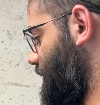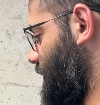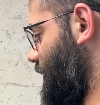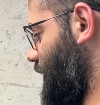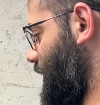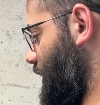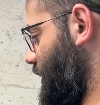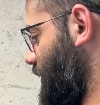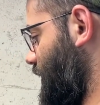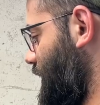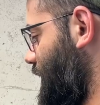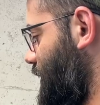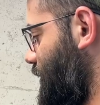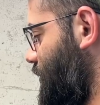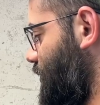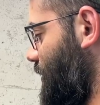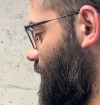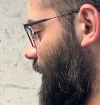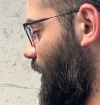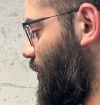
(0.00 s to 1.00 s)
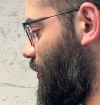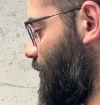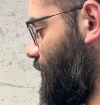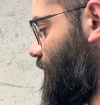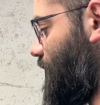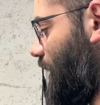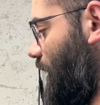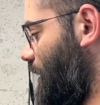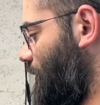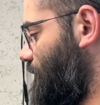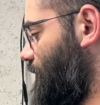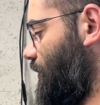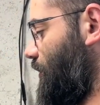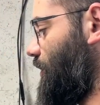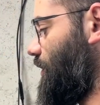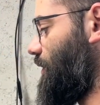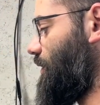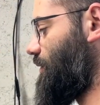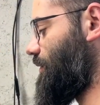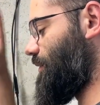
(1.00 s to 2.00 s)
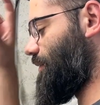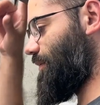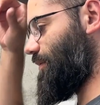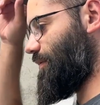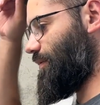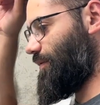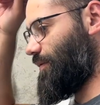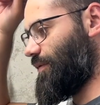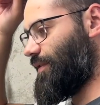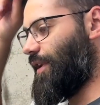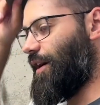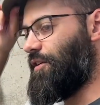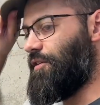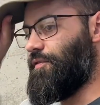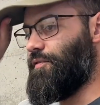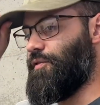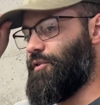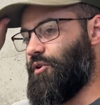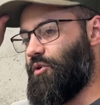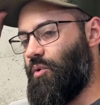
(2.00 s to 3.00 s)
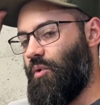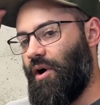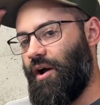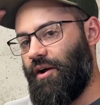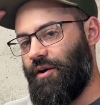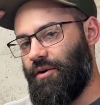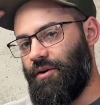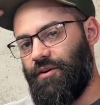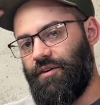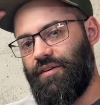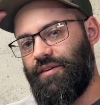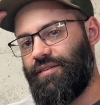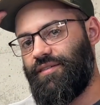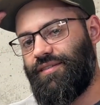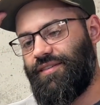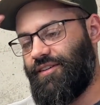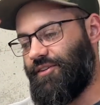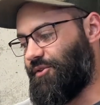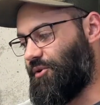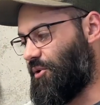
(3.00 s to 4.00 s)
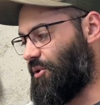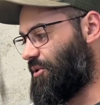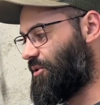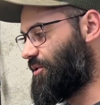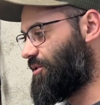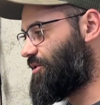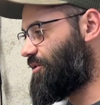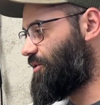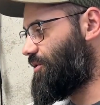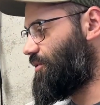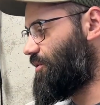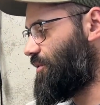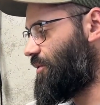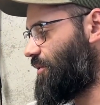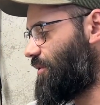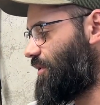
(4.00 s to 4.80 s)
the least amount of effort kind of required in order to